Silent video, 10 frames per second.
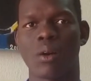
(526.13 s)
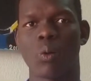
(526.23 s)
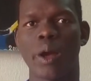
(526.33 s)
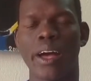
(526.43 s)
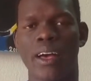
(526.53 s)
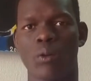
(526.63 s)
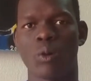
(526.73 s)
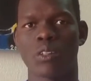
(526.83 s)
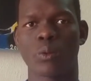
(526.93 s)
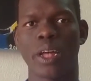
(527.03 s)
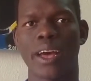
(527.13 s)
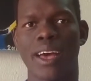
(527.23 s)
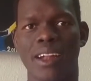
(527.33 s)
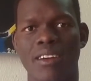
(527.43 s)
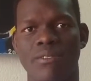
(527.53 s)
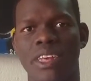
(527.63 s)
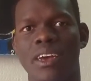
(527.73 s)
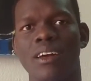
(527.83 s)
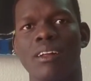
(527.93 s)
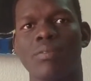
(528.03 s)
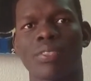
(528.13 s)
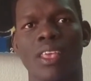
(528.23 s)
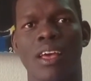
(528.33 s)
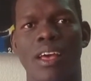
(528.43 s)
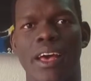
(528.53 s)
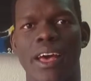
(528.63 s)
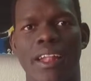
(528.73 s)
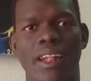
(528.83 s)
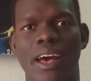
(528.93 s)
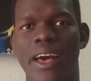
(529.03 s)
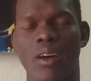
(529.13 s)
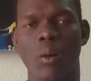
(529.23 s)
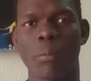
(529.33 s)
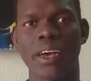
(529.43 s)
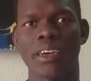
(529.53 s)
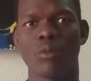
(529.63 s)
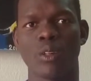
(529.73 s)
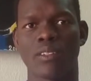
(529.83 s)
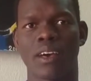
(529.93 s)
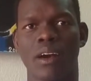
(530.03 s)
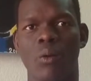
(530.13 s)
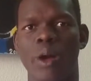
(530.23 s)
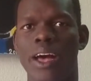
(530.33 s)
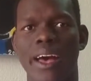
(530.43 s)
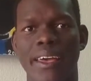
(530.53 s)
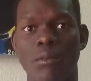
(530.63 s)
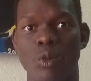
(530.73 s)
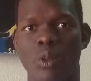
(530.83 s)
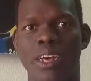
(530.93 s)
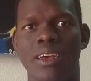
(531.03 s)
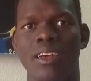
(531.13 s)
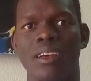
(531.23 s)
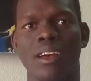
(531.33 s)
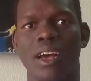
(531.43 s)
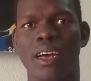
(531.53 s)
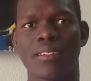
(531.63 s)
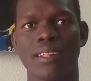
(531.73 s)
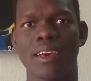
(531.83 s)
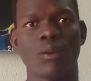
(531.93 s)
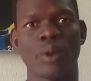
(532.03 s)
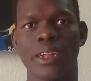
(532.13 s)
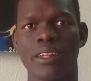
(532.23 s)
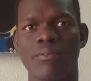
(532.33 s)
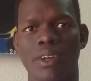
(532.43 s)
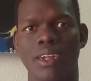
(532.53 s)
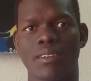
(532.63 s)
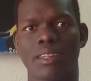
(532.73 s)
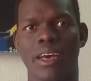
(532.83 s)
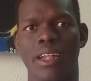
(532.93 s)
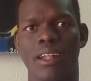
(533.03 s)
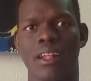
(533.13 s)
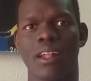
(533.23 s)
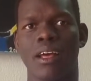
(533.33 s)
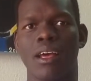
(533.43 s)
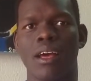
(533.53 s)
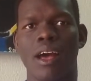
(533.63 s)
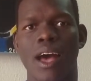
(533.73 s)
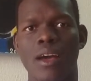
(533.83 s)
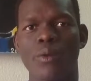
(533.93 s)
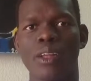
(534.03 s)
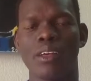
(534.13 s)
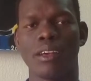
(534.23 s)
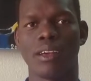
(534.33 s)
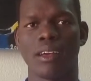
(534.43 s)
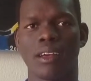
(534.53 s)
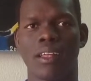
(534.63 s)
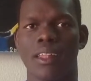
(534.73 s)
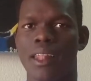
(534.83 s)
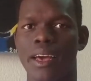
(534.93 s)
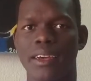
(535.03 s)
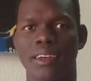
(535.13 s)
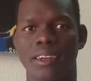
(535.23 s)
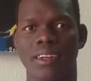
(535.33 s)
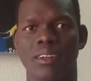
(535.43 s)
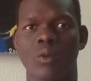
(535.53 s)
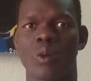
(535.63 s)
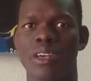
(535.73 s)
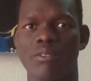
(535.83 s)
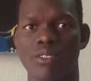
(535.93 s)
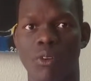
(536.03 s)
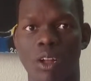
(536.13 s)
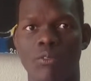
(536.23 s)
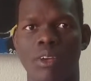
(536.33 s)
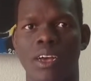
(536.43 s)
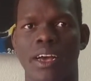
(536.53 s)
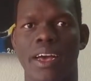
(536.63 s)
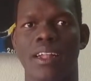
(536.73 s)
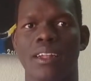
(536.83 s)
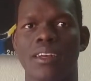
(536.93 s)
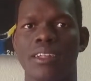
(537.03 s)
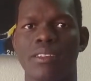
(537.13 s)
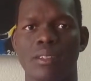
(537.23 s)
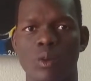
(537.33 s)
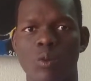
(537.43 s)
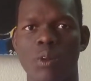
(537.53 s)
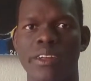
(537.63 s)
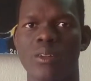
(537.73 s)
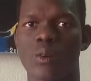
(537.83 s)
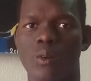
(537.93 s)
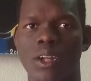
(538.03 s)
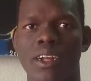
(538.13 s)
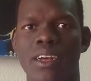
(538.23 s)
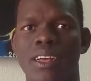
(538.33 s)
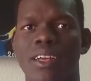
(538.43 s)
where I was when I arrived here, and I compare it with uh, where I am today, I see a great difference, and I really like uh, to keep developing, and it is through Bridge to Rwanda